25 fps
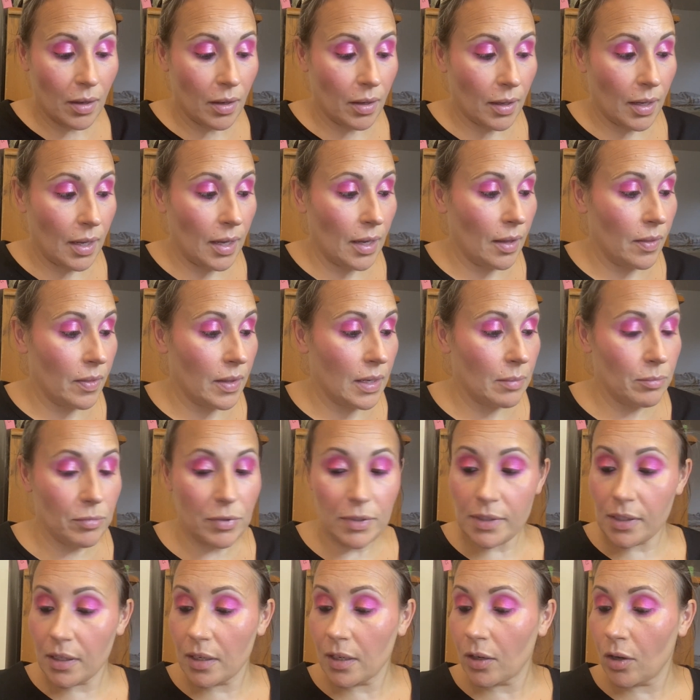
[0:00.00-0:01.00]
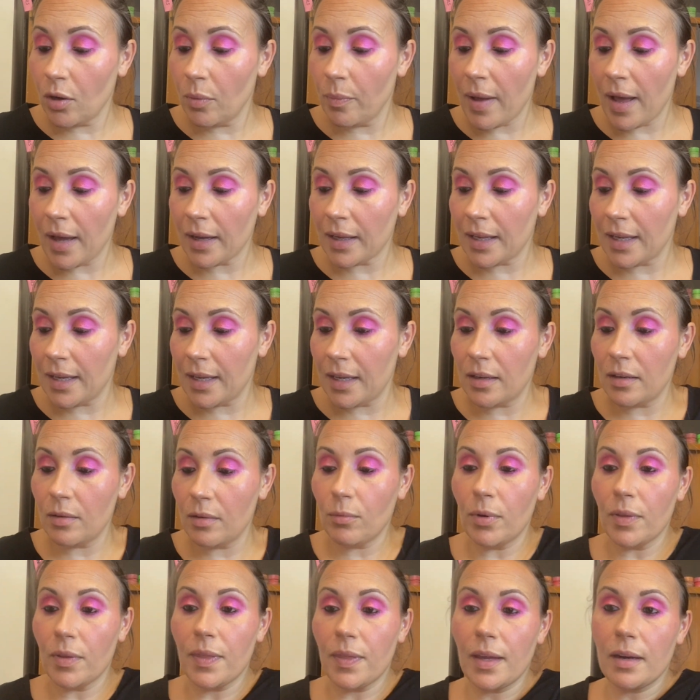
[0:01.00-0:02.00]
Okay, and then I'm just going to go back in
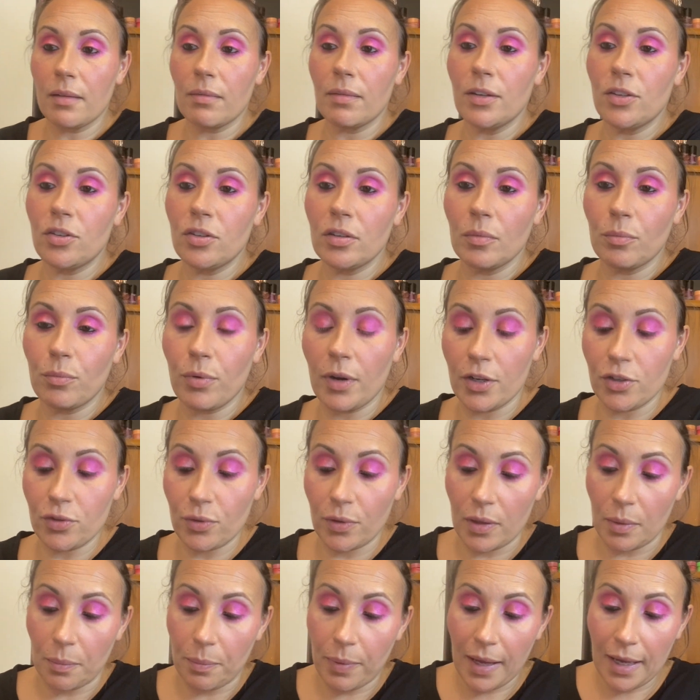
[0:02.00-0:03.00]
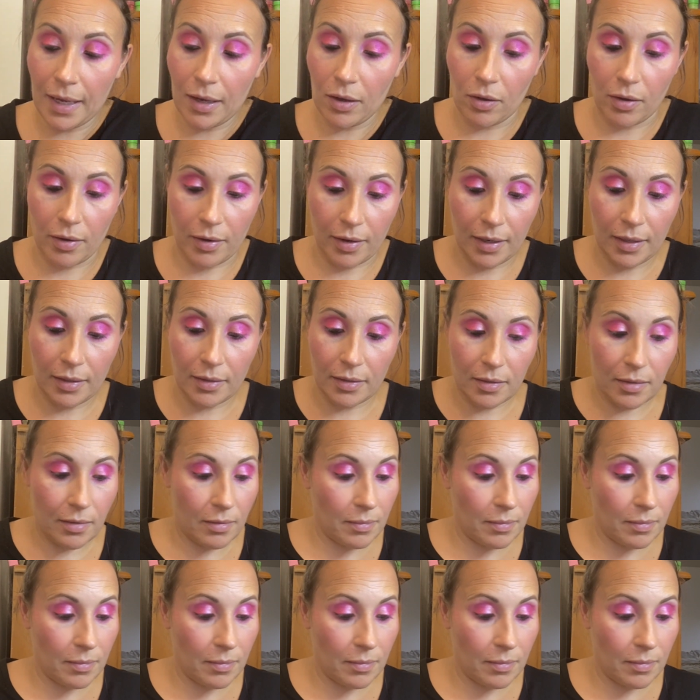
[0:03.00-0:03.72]
with that original brush with the pink on it.